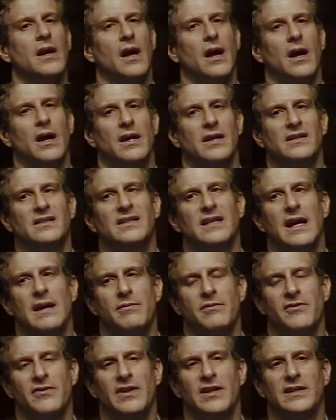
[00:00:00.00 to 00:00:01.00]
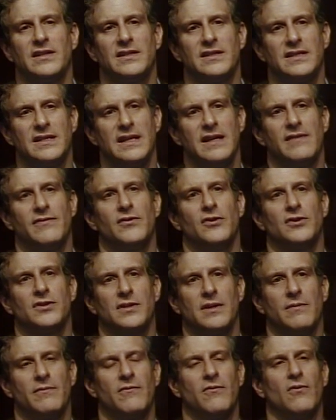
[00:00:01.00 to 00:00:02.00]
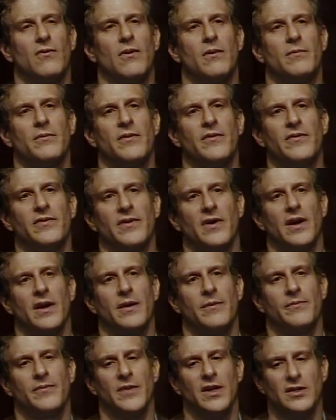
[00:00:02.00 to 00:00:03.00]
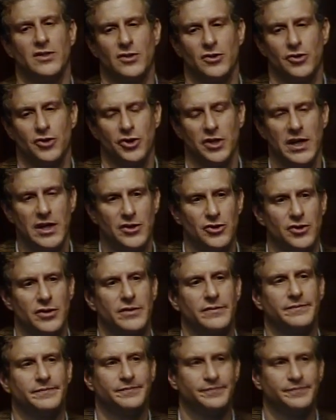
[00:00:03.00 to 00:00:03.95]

uh, type of thing to see if there's some form of um, association.